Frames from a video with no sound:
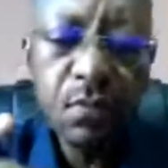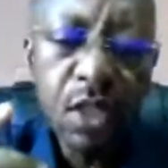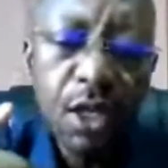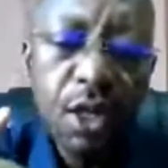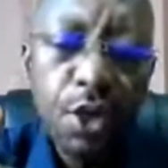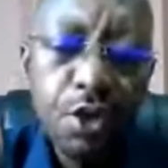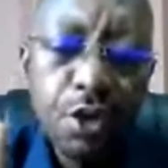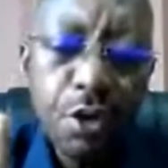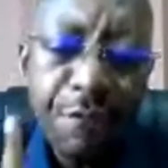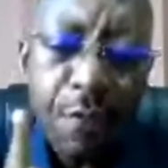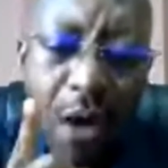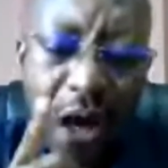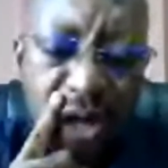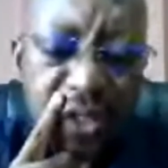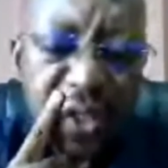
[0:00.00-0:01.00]
You know,
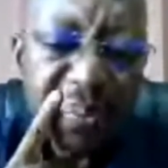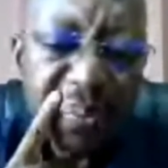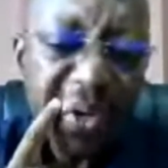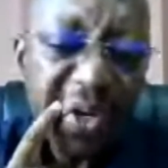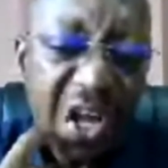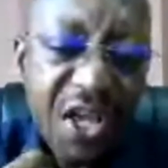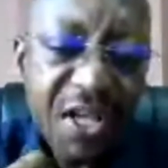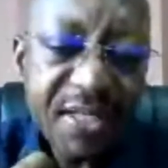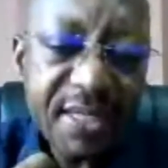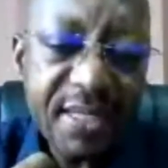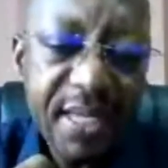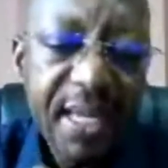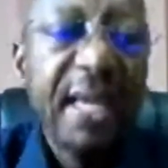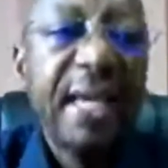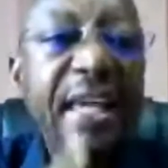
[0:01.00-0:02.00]
for
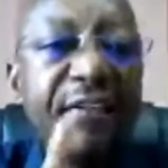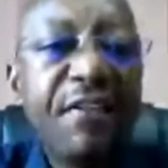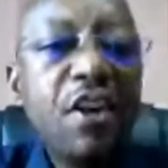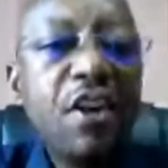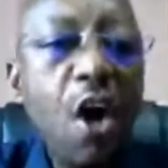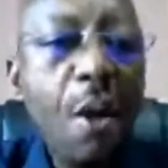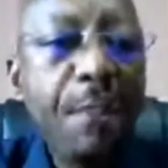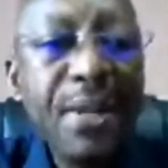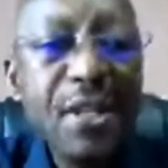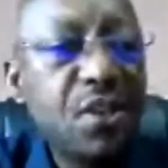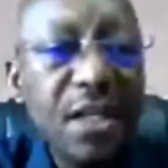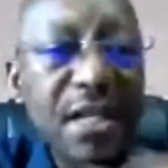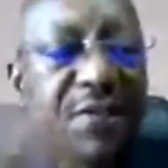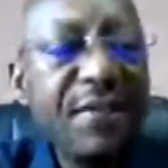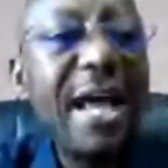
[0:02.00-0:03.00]
entrepreneurs, giving up is
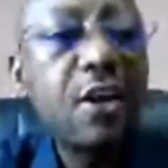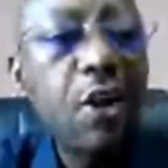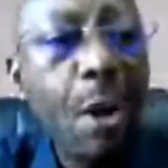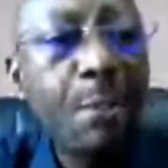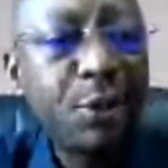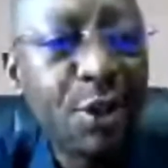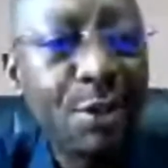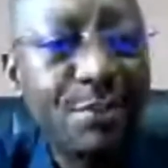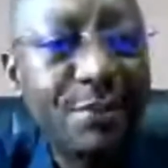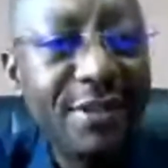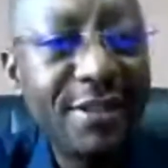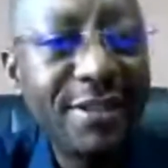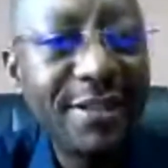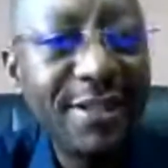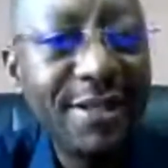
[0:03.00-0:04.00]
not even an option.
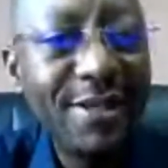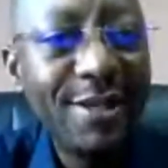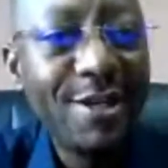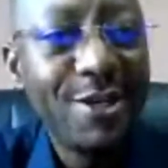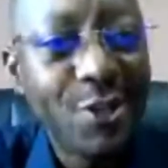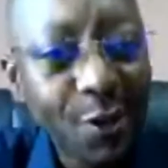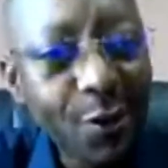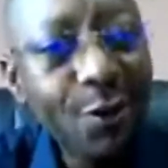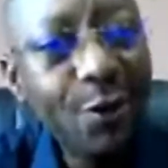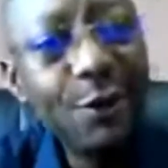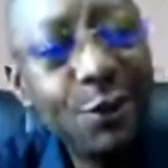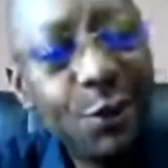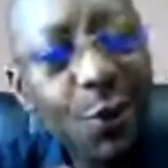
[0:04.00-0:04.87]
So